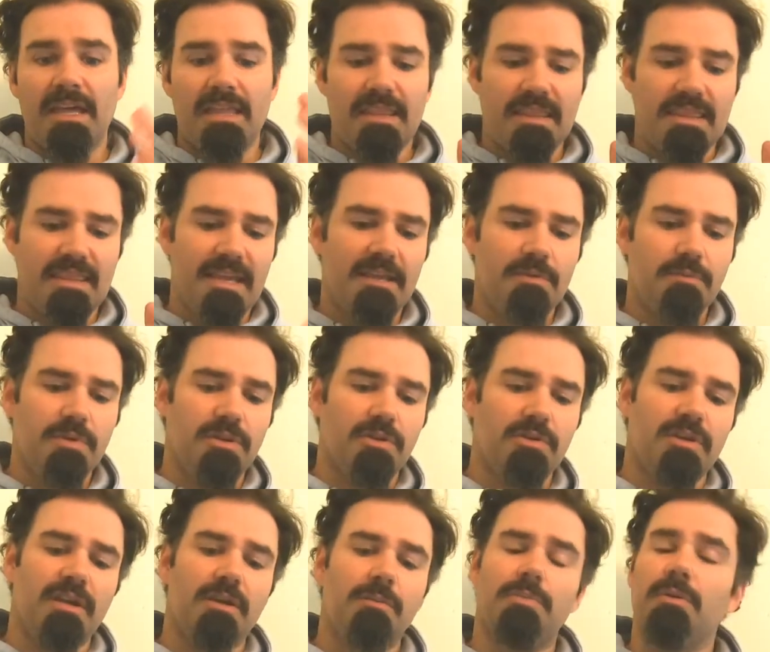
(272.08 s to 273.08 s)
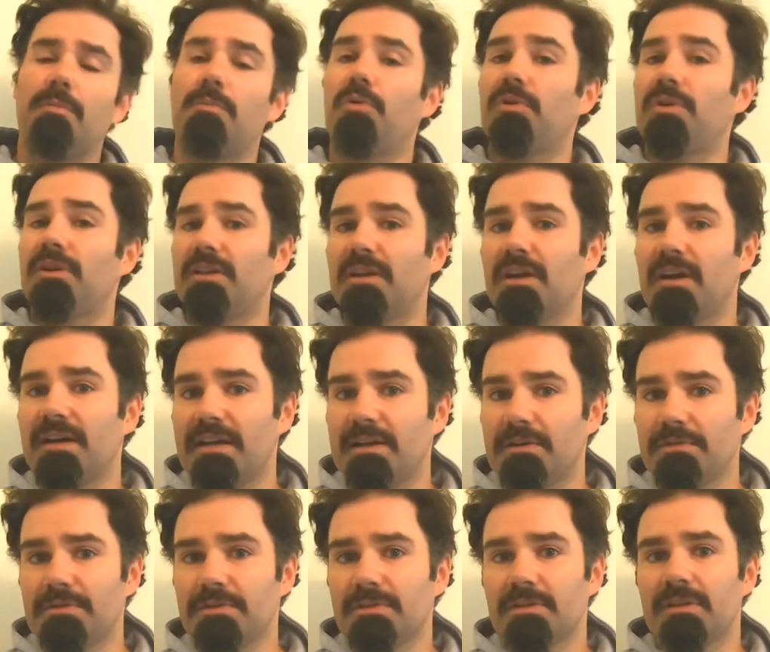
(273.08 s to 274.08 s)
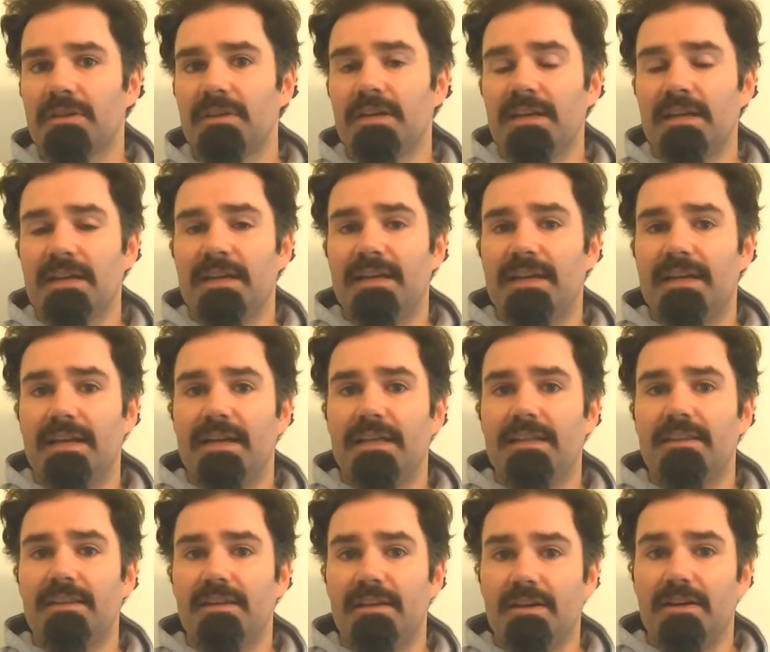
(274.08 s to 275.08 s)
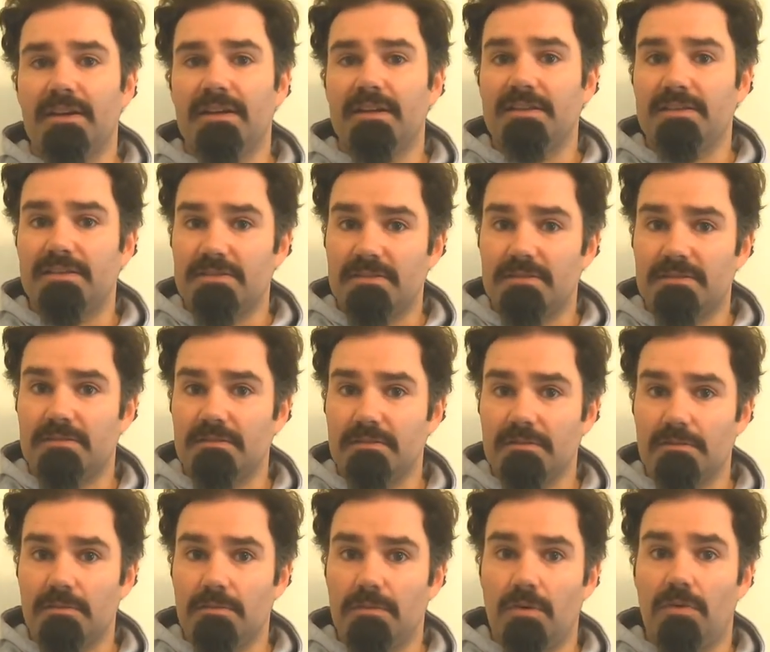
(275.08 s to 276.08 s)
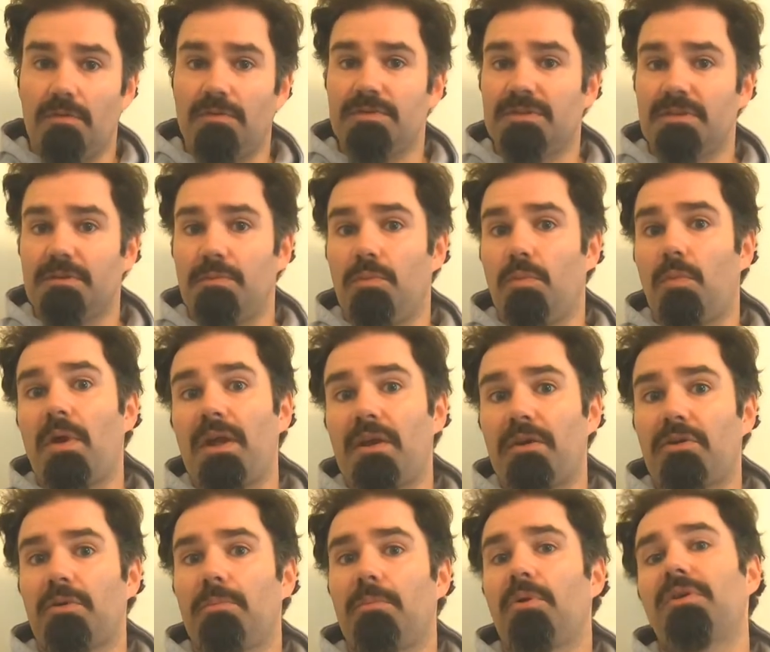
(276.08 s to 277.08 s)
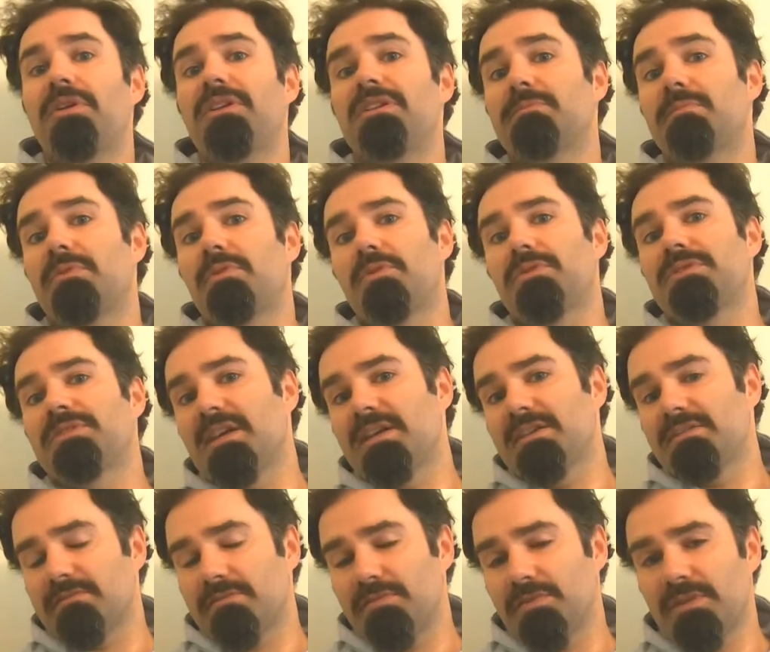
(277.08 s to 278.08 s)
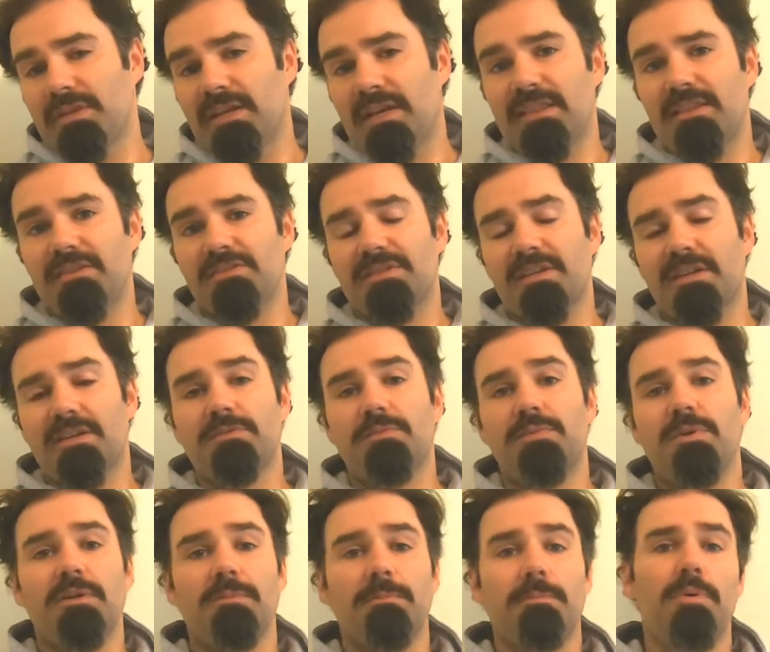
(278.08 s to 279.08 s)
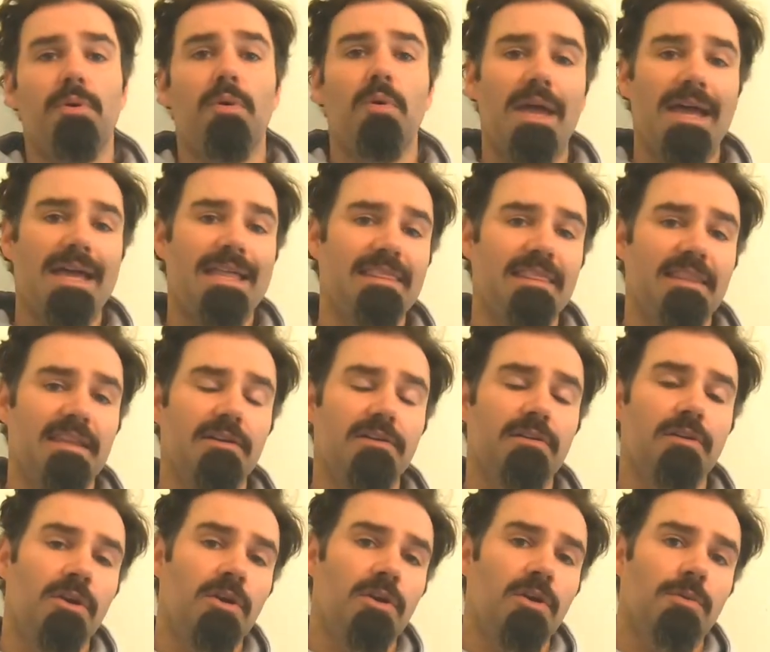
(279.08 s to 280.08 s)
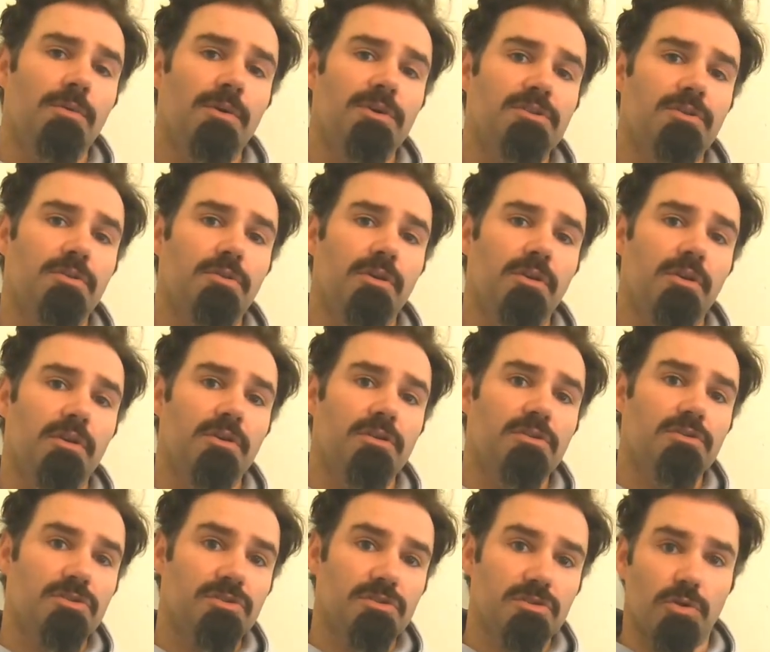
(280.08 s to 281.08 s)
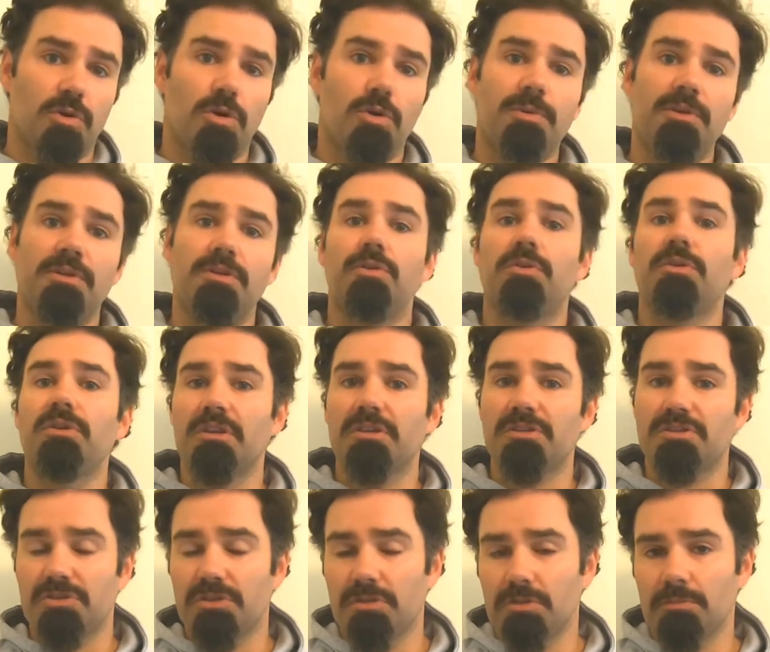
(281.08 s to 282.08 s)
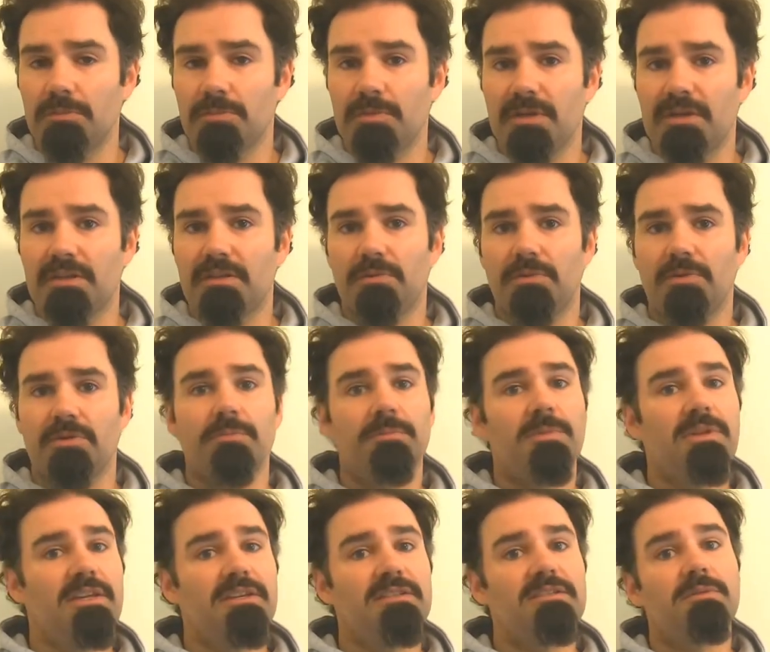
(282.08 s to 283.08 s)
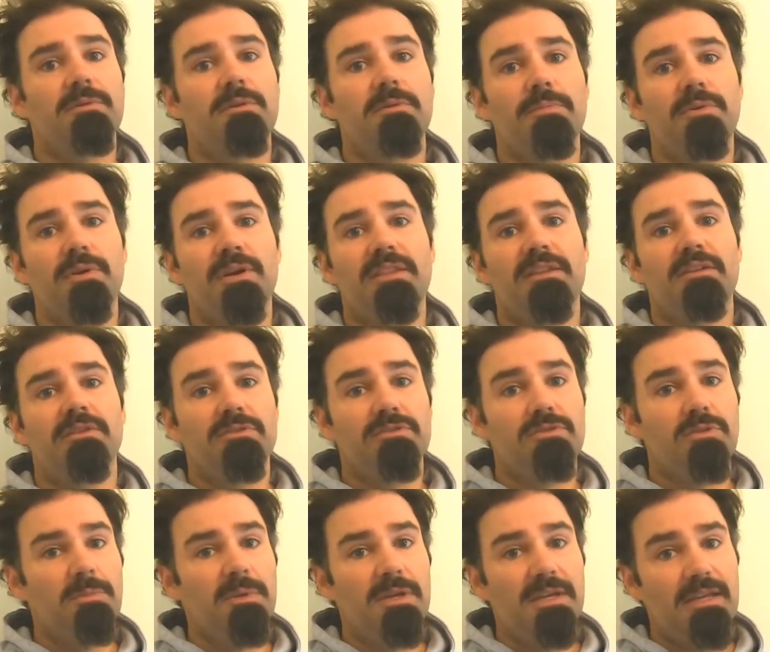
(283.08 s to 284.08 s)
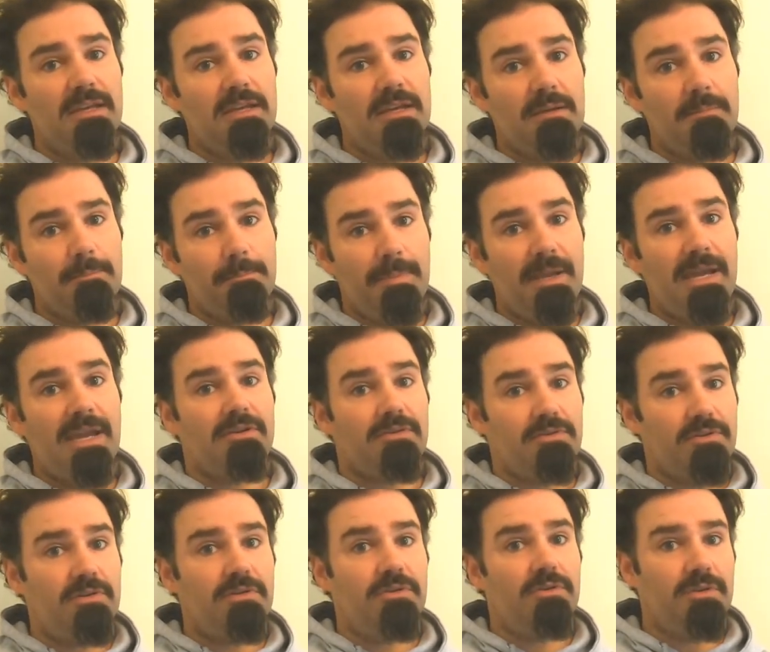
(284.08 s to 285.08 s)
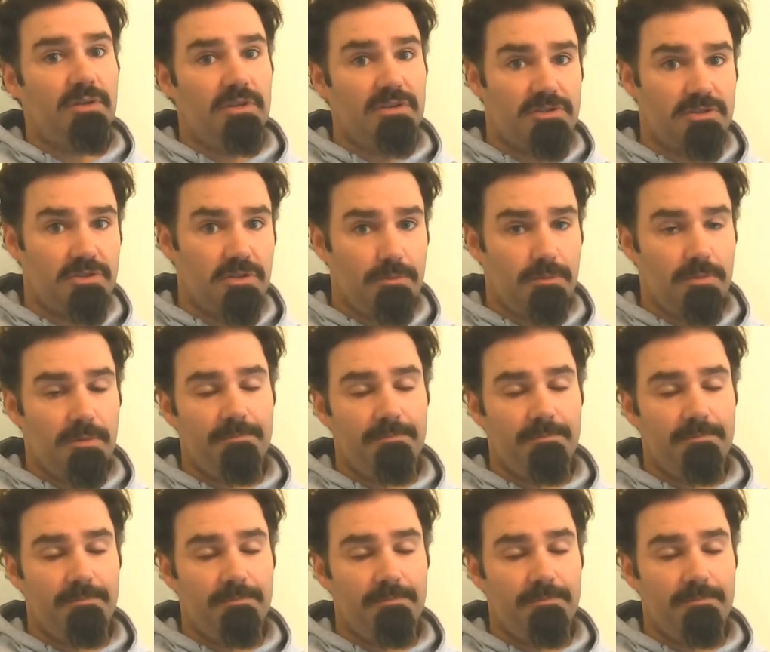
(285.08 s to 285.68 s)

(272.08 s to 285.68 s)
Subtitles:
Then we look at promoting gut health. The gut is obviously where your body's processing food, and there's things we can put in there which are going to stop it doing its job, and there are going to be things that we can put in there that's going to make it better at doing its job.